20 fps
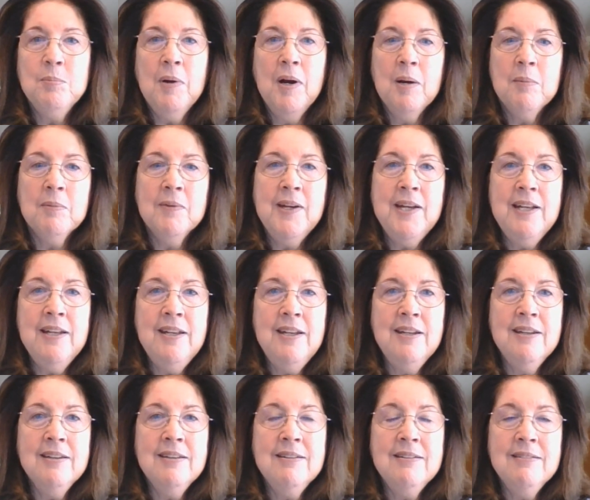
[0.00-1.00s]

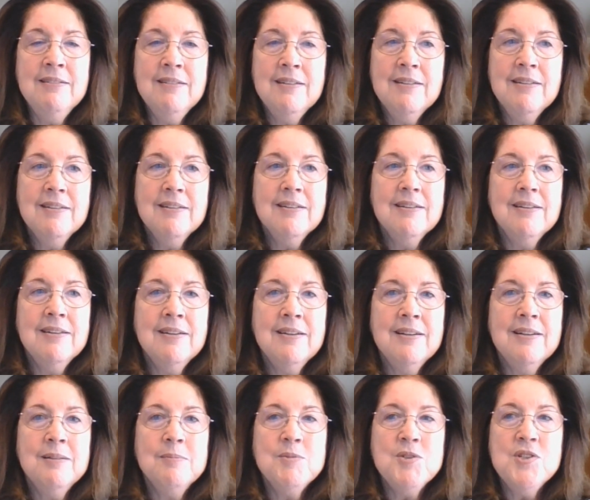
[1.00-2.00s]
Pomeranian.
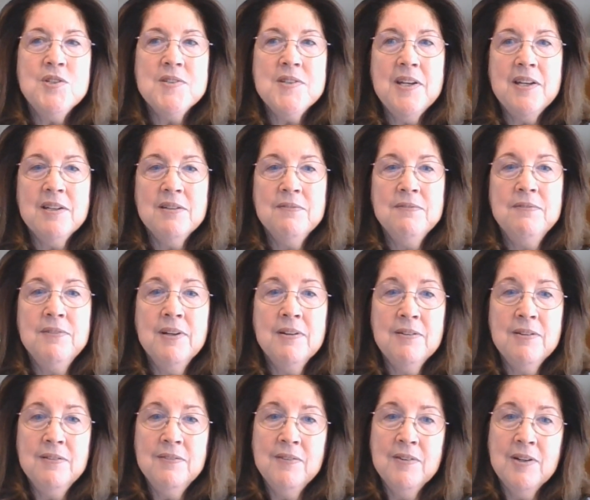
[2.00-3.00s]
She's had a
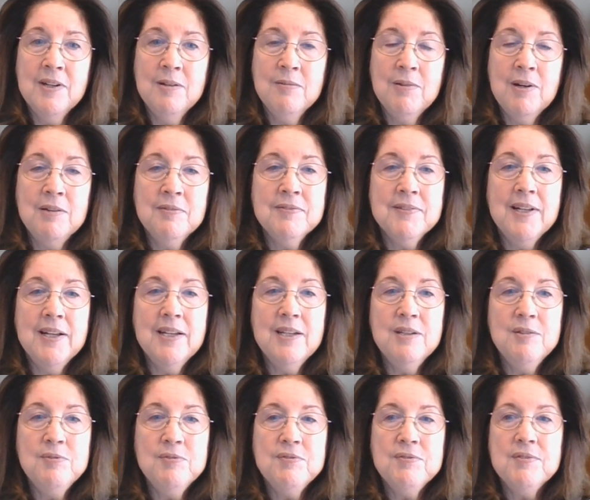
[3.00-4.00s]
very, very rough
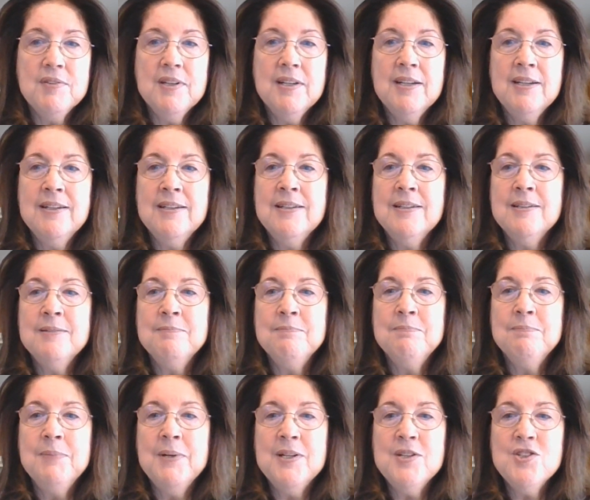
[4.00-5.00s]
life,
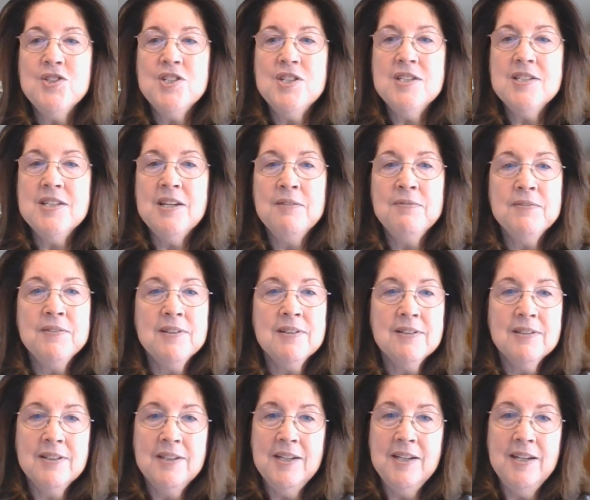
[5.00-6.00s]
but she
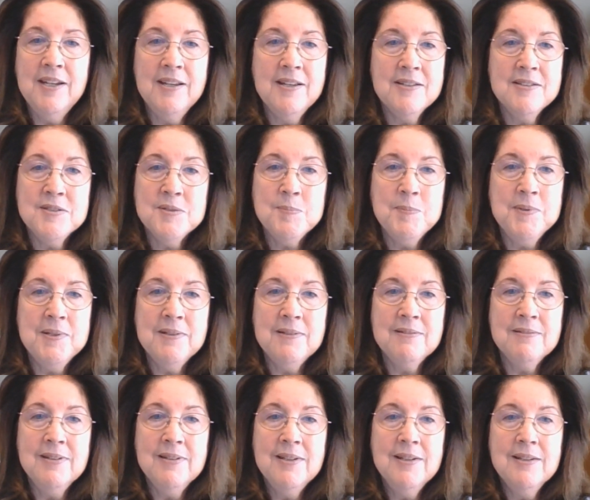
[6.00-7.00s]
definitely has
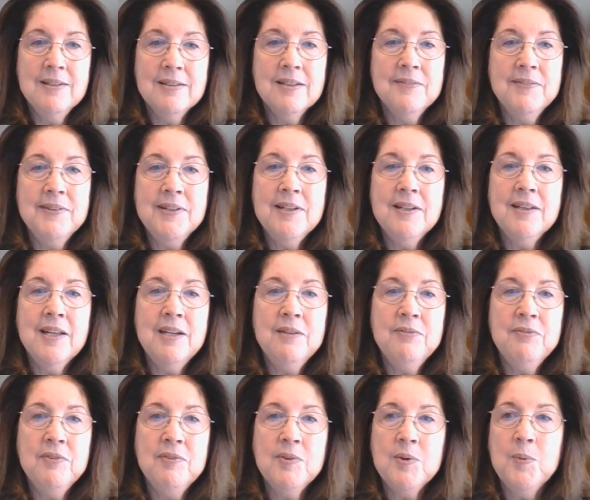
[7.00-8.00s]
been living the
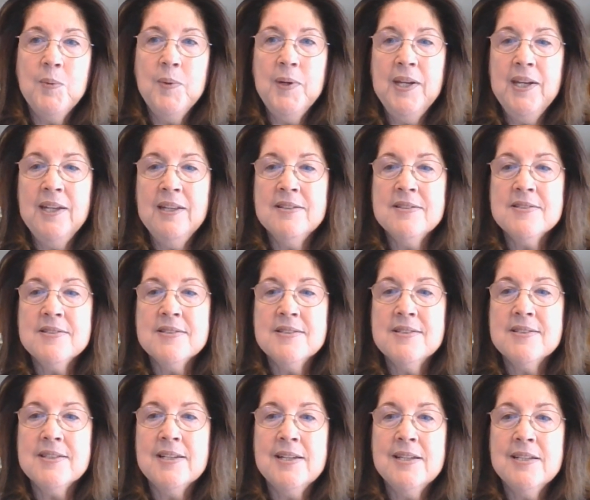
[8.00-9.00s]
life of a queen
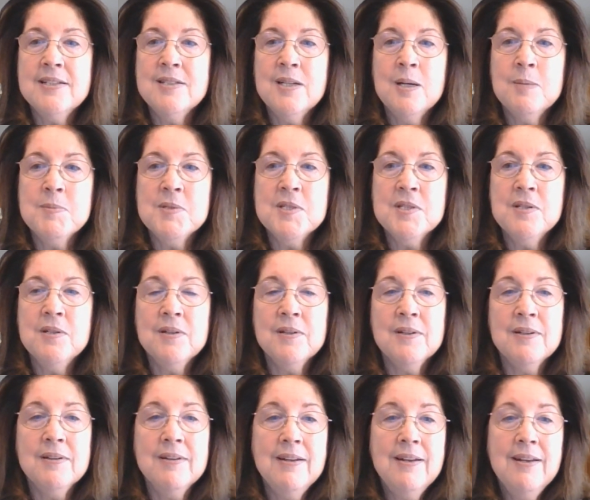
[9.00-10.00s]
since I adopted
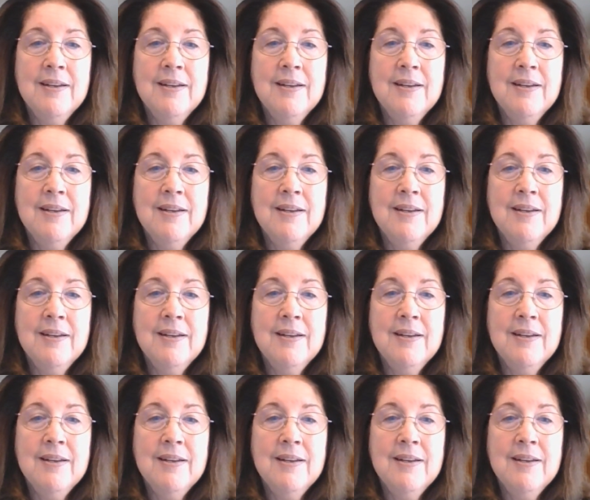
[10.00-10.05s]
her,